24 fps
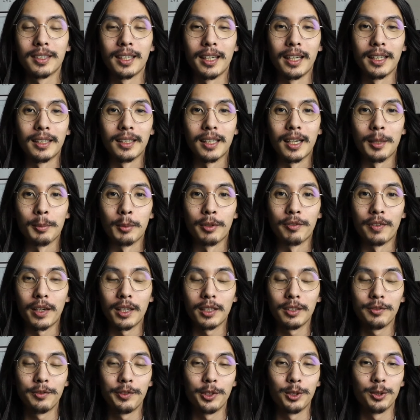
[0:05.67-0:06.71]
and I'm a
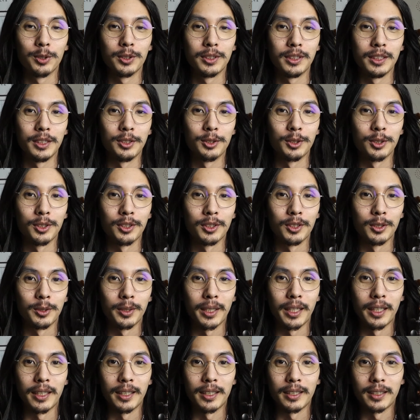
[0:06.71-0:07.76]
violin viola teacher
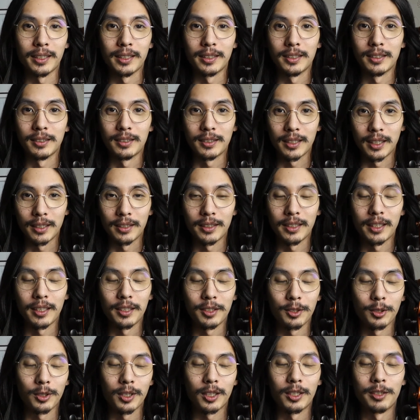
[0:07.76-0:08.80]
located in San
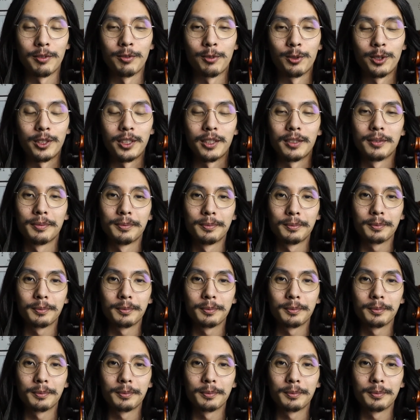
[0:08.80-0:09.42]
Diego, California.